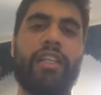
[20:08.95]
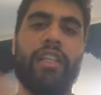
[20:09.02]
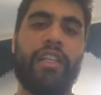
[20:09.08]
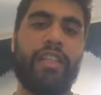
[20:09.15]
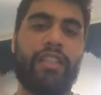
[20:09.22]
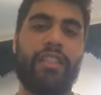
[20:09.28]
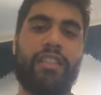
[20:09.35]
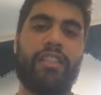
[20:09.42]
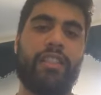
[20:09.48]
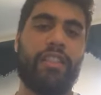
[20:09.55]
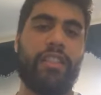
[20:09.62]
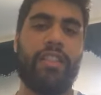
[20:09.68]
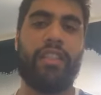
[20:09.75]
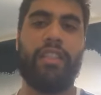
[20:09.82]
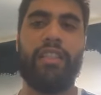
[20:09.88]

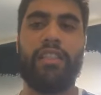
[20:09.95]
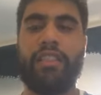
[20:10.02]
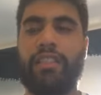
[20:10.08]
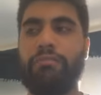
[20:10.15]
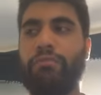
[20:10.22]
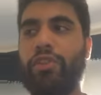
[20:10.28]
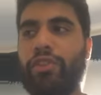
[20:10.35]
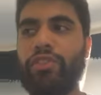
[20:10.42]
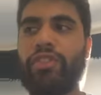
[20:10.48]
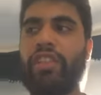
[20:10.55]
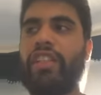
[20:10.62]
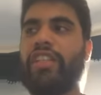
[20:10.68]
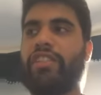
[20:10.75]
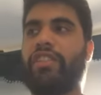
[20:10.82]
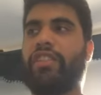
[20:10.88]
It's more
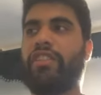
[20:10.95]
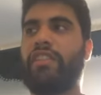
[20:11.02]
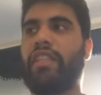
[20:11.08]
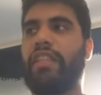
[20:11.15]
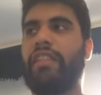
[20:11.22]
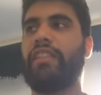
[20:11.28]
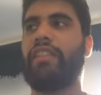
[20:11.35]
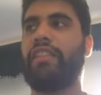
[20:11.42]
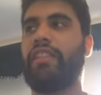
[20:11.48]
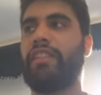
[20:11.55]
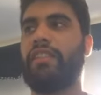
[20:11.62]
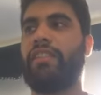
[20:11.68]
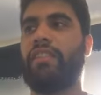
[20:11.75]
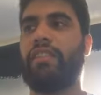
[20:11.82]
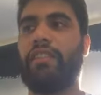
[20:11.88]
delicious and
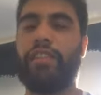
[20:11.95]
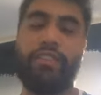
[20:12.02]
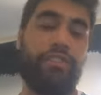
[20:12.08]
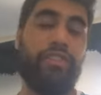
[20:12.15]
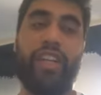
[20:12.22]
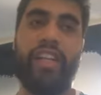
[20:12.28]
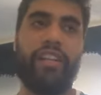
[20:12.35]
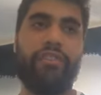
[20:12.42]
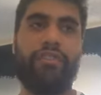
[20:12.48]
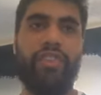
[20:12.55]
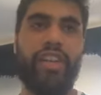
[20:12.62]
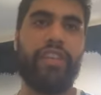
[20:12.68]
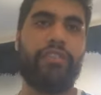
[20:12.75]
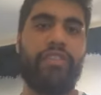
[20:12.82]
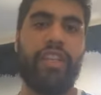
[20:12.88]
it's very,
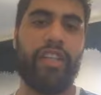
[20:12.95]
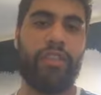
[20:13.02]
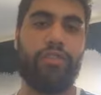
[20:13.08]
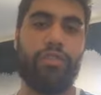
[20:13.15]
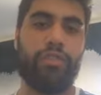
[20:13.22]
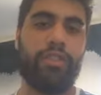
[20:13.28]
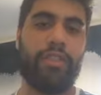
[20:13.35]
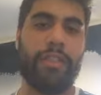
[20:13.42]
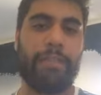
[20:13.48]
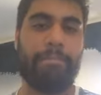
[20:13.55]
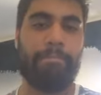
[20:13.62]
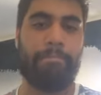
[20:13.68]
very, very good.